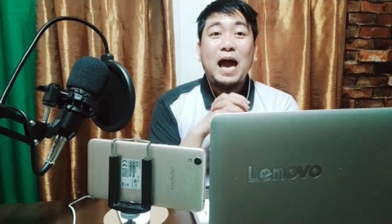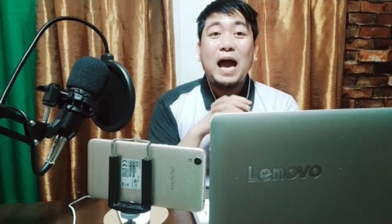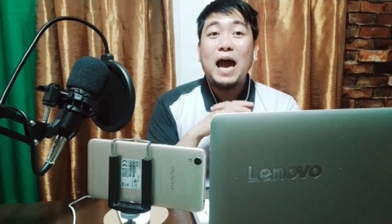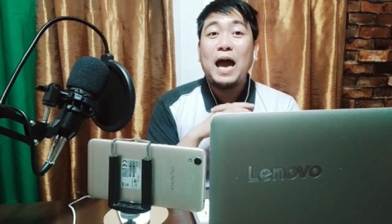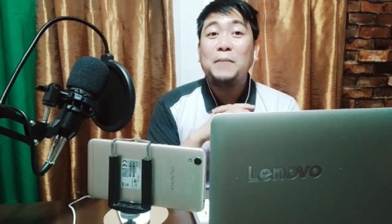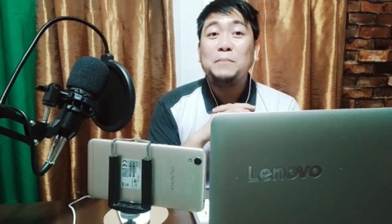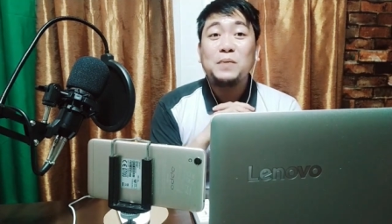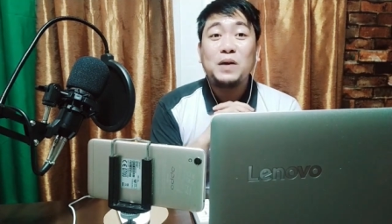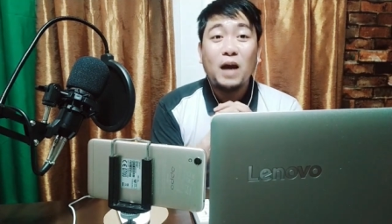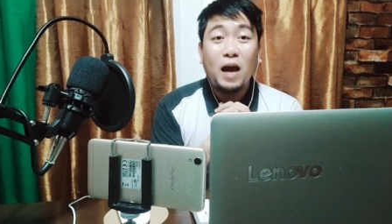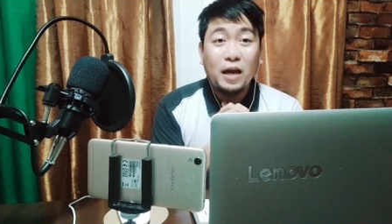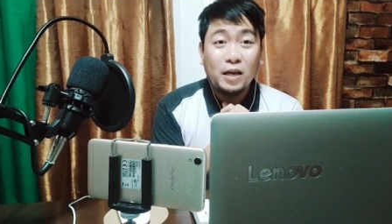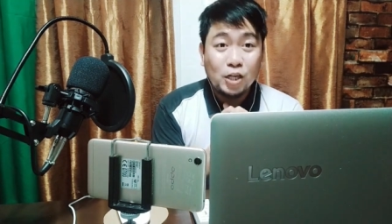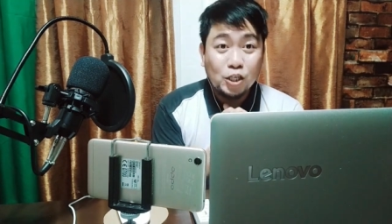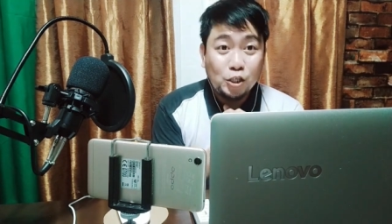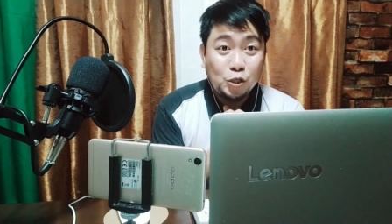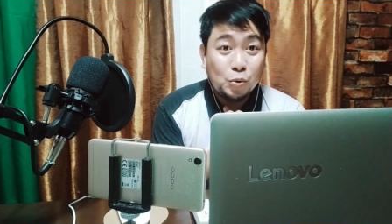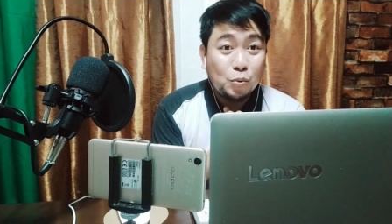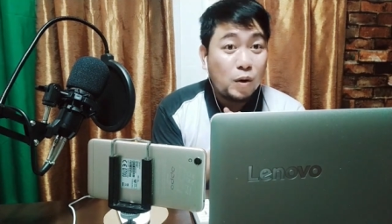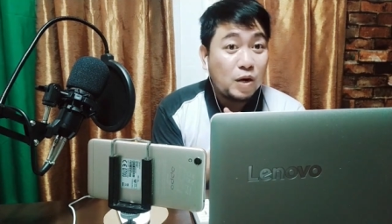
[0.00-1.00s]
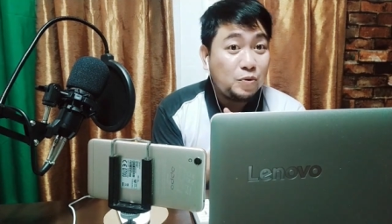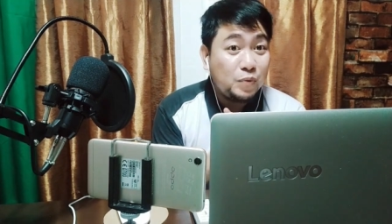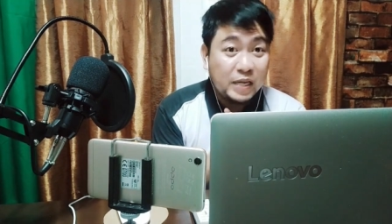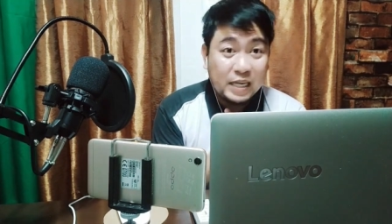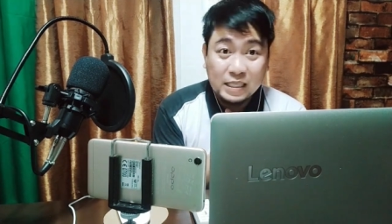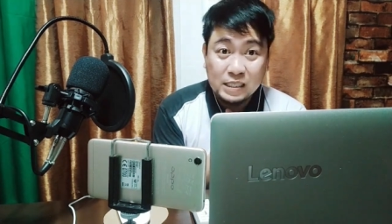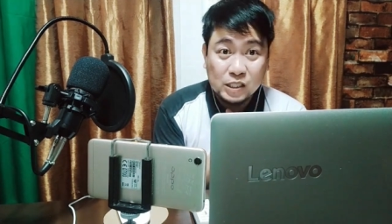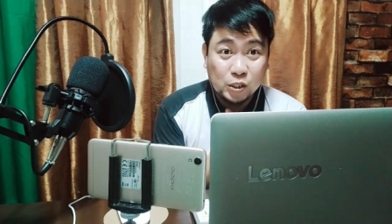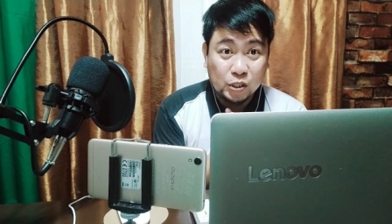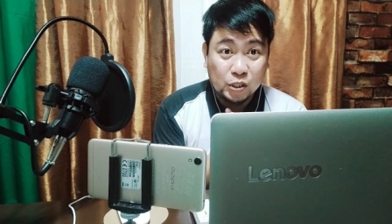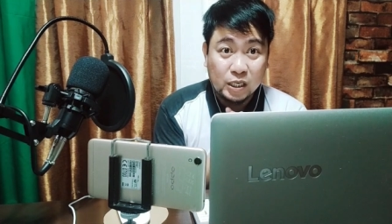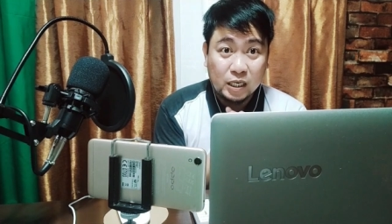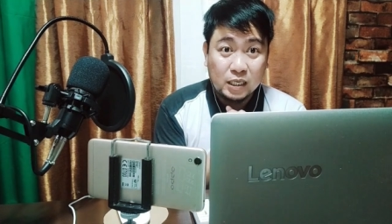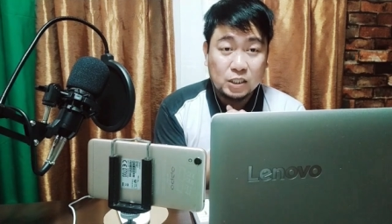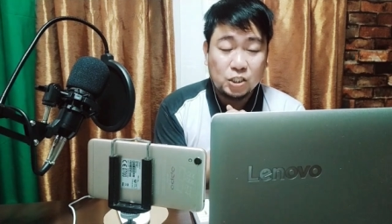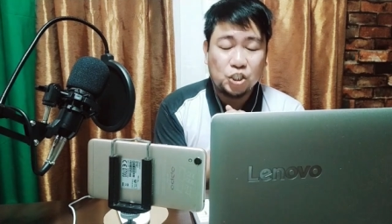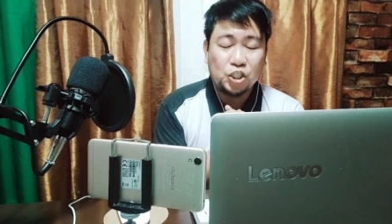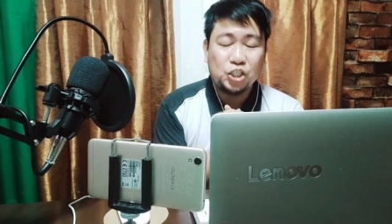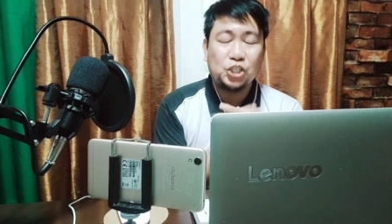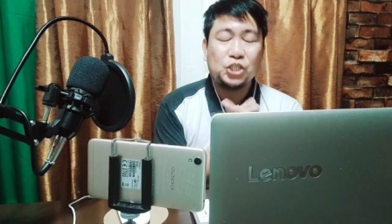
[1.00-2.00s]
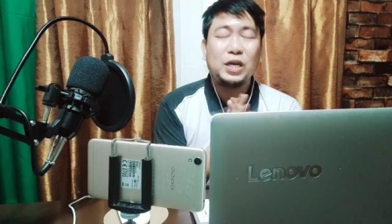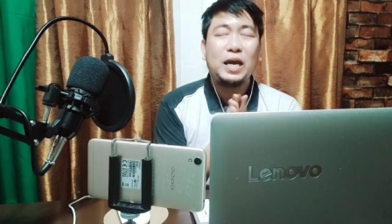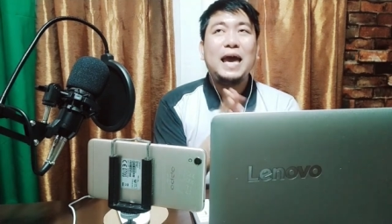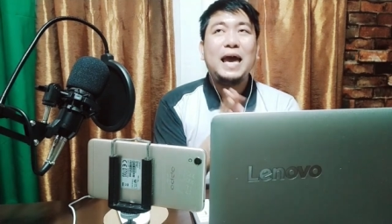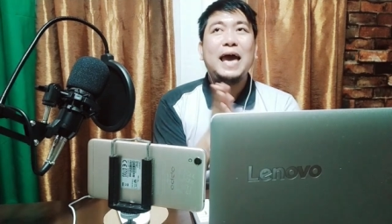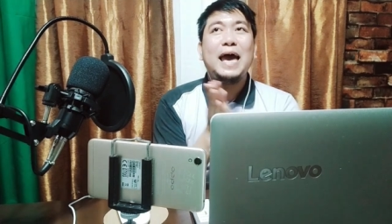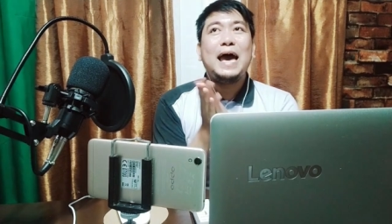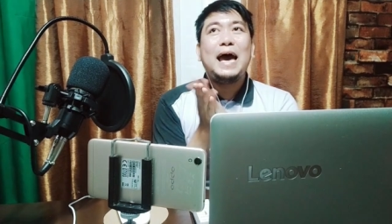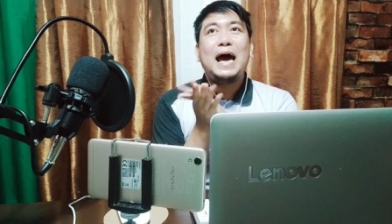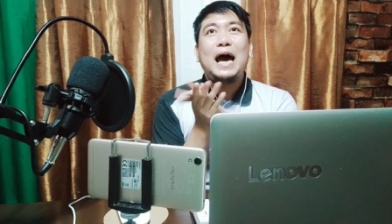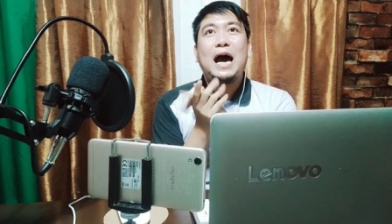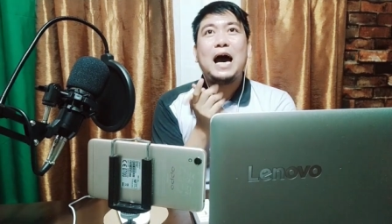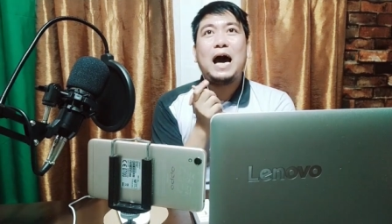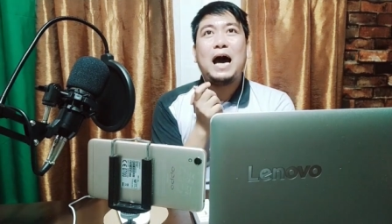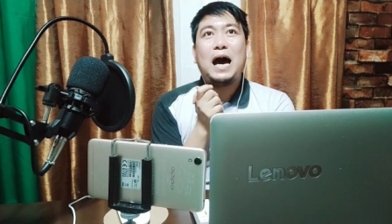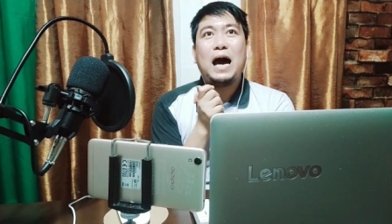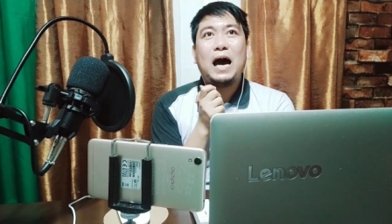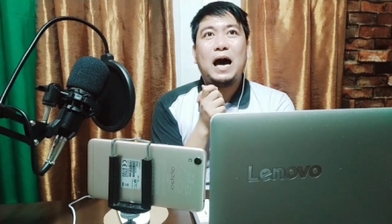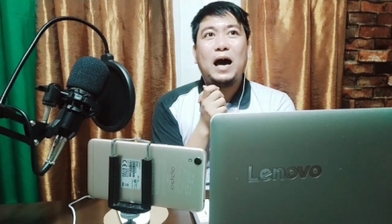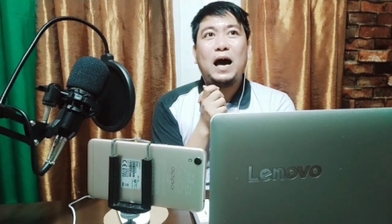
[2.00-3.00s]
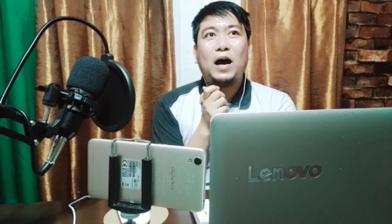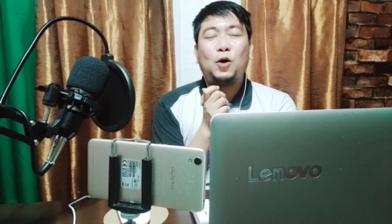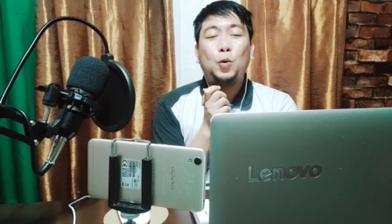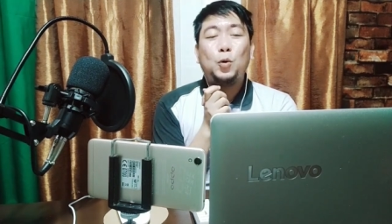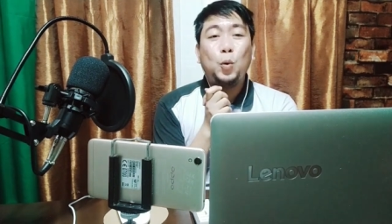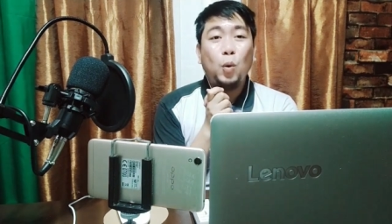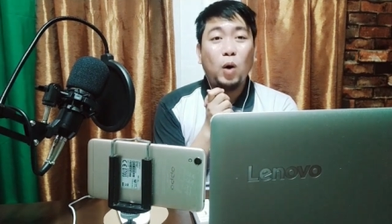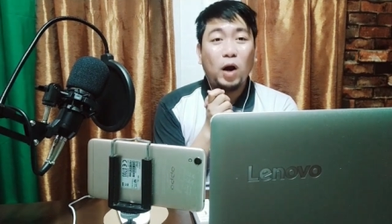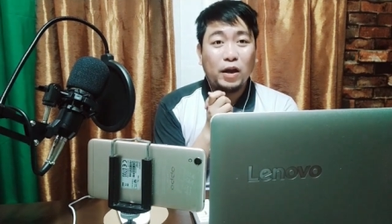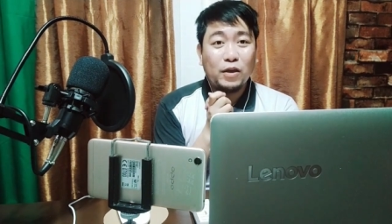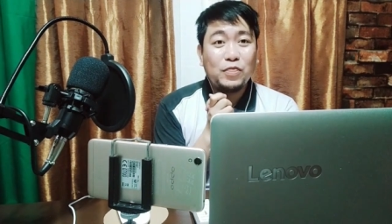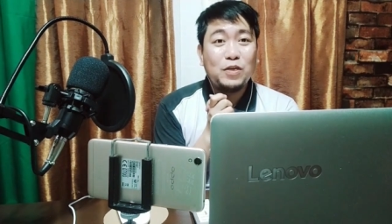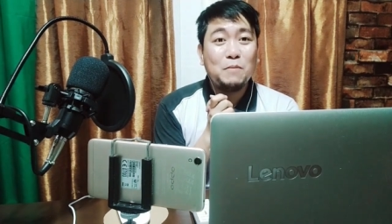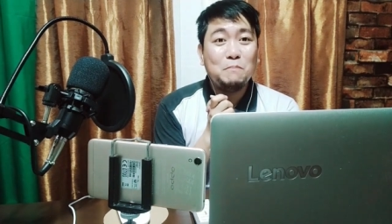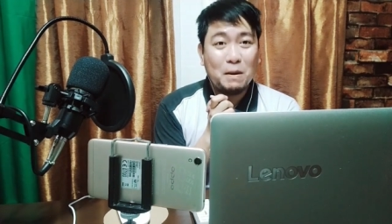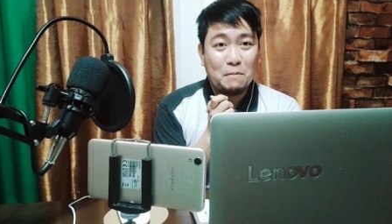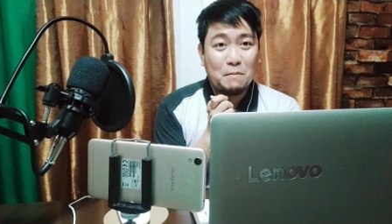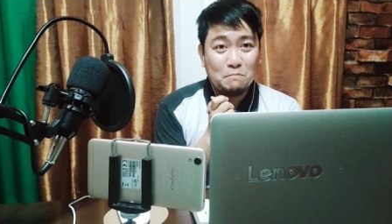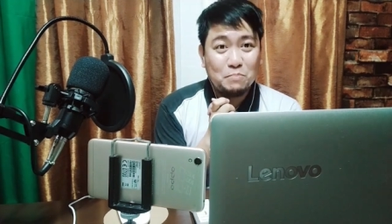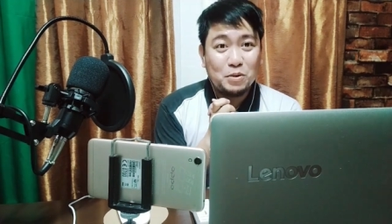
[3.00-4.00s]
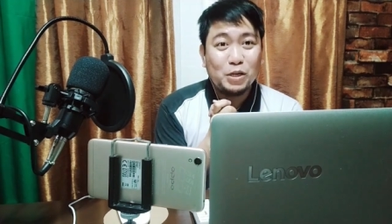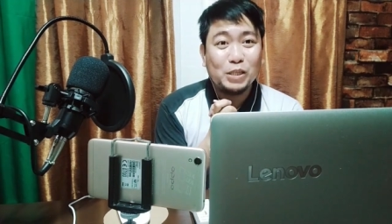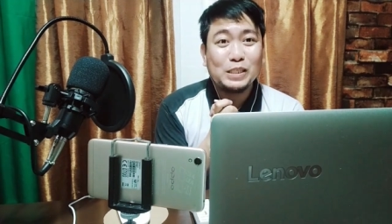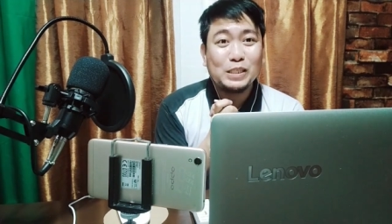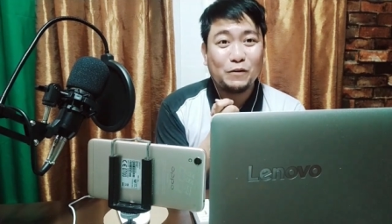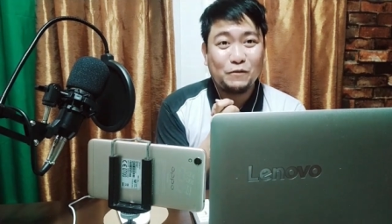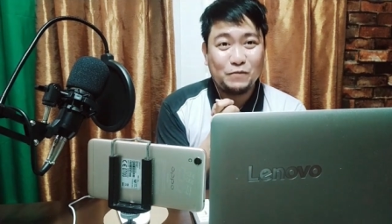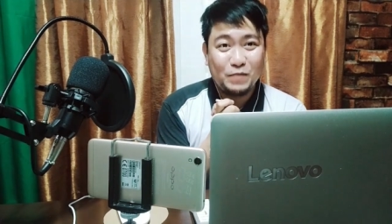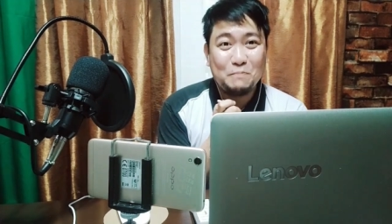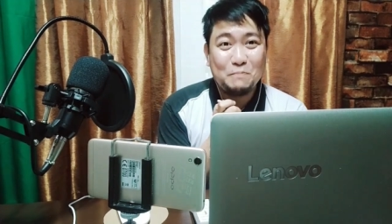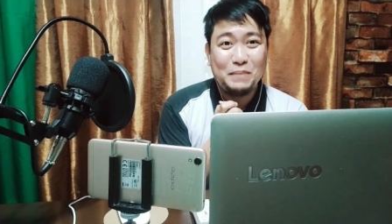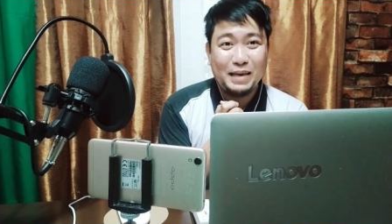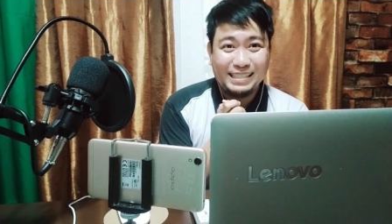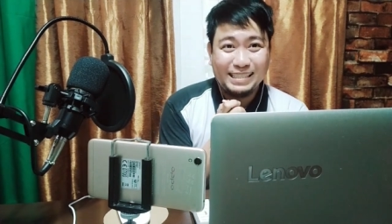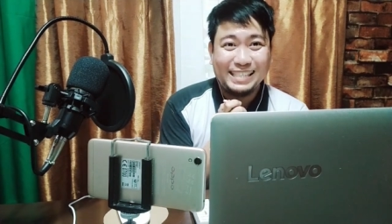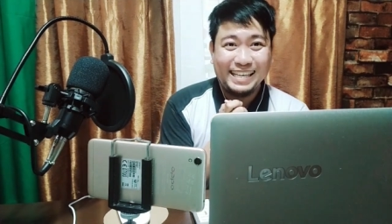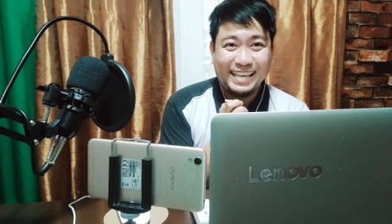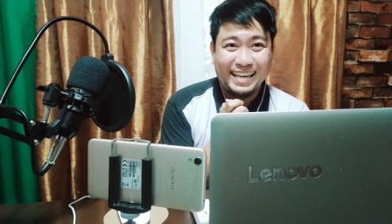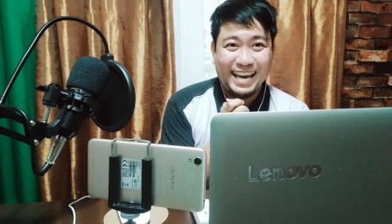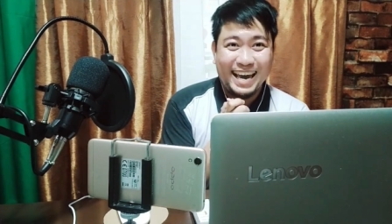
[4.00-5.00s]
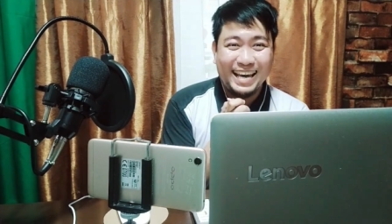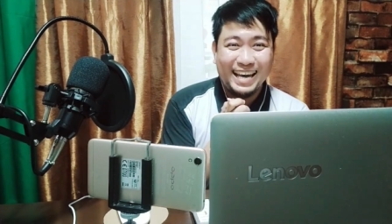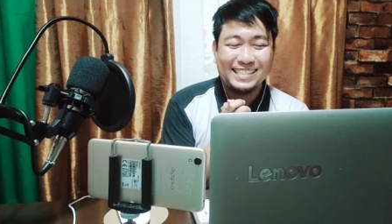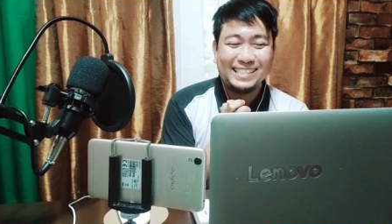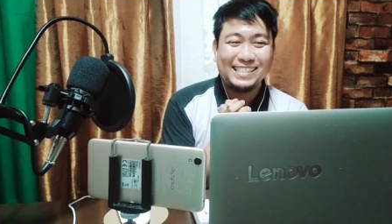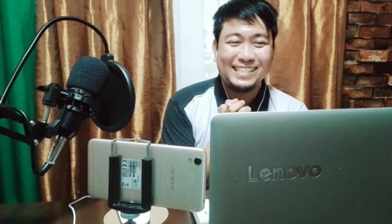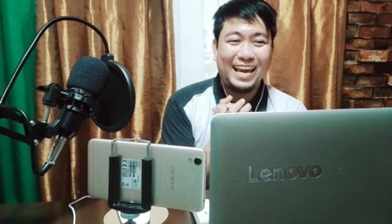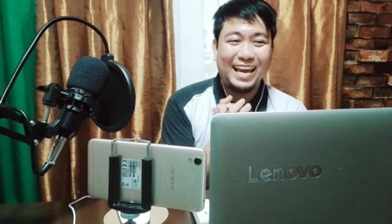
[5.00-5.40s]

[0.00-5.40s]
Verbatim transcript: I'm gonna do a research who are the members of the BTS.